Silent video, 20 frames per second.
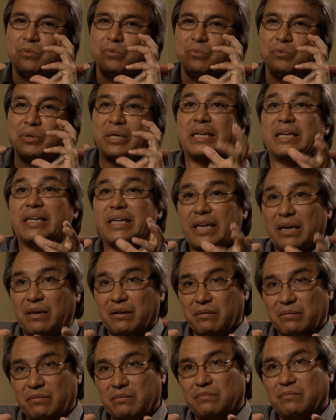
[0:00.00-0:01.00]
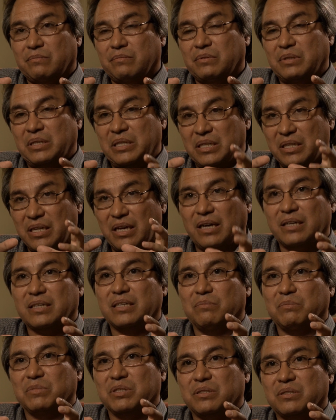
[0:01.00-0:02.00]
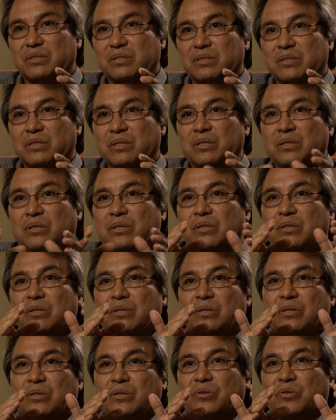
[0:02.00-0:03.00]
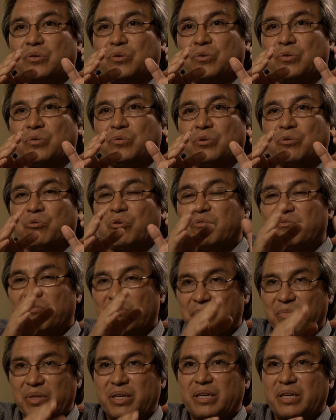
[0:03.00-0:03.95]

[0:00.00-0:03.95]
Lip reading: written down in documents. We're going from